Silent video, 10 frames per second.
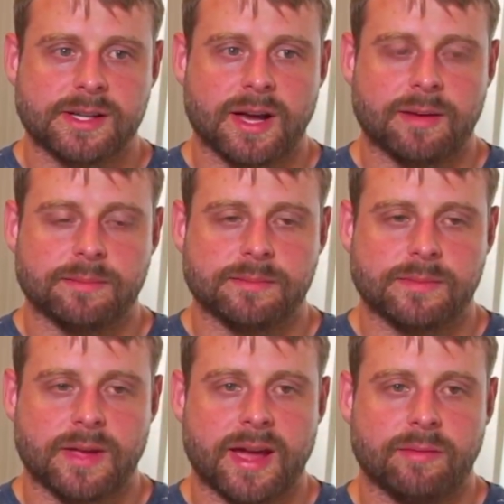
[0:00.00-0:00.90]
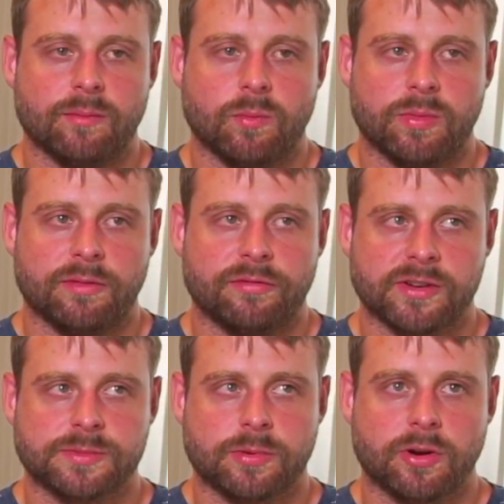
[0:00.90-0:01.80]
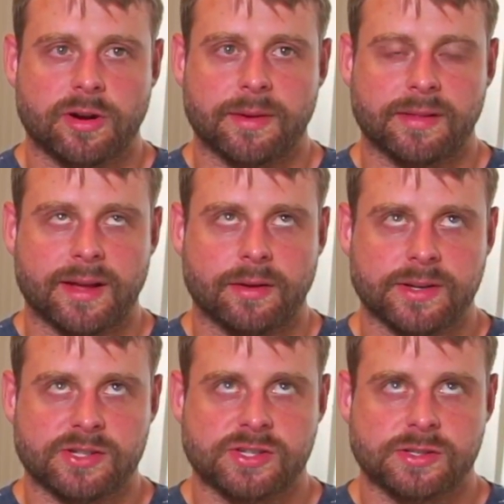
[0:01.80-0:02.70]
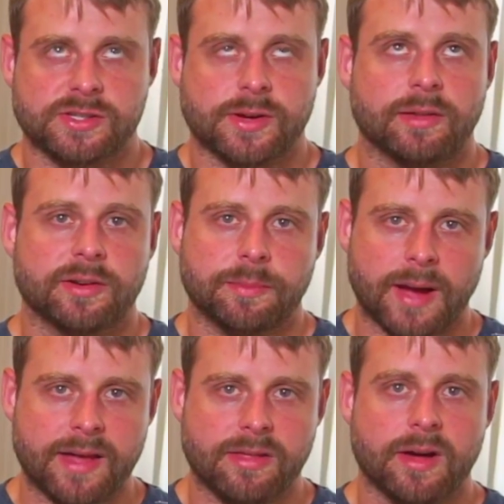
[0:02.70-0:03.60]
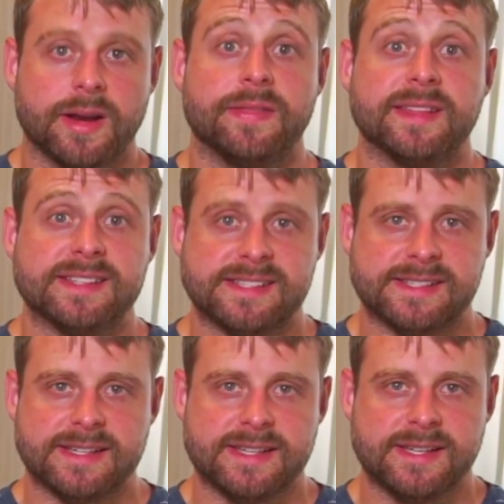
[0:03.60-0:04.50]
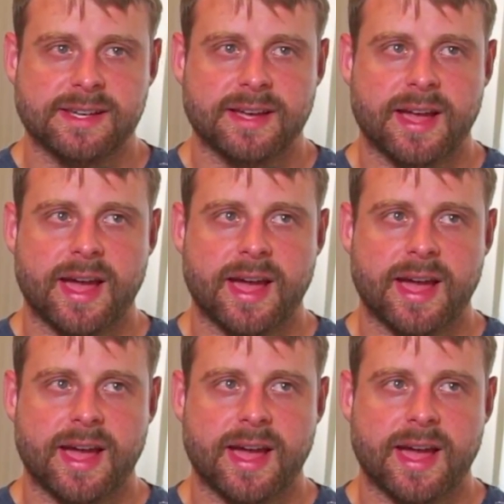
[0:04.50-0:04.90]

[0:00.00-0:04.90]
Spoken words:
And the first programming language, so I learned Python and then C.